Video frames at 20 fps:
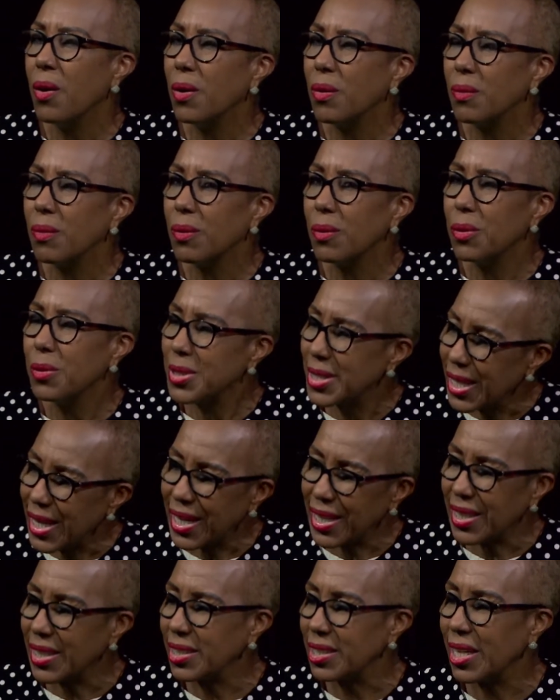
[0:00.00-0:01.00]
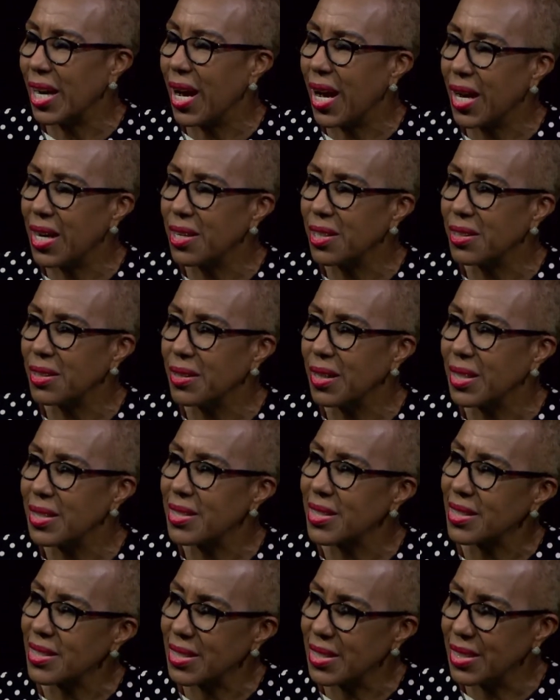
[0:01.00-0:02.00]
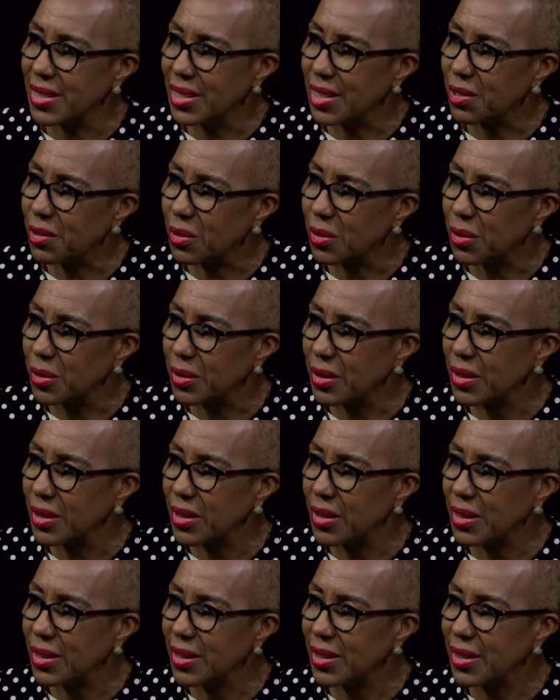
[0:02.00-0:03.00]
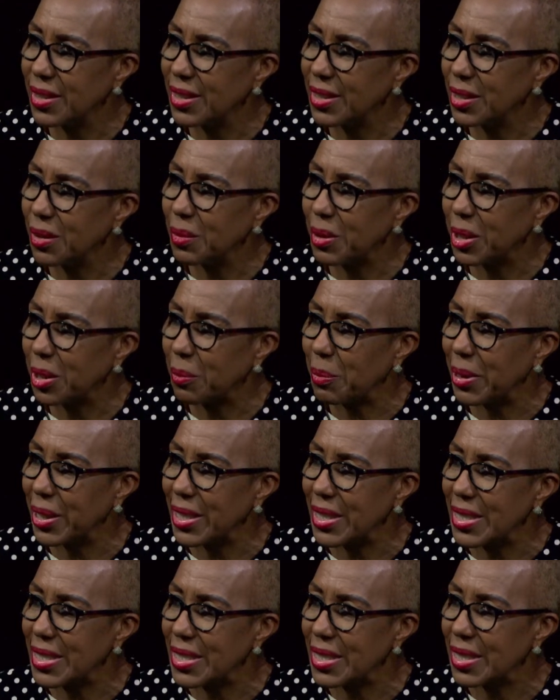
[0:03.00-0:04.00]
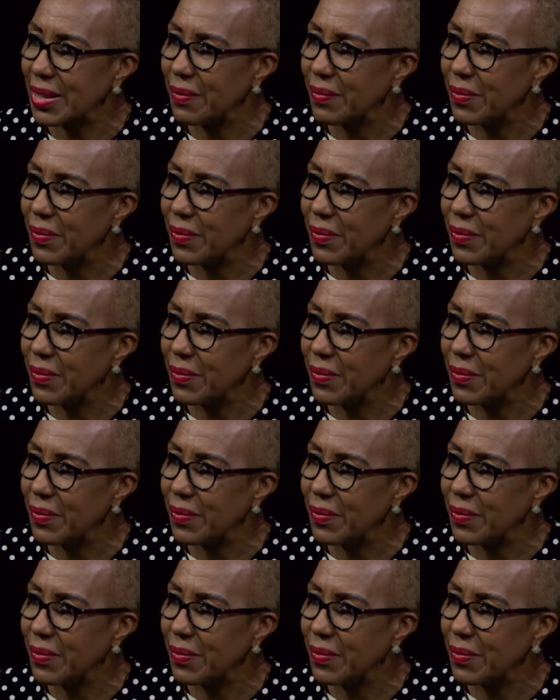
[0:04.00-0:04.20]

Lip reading: Who's likely to hire a 16-year-old mm-hmm. in the workplace? Mm-hmm.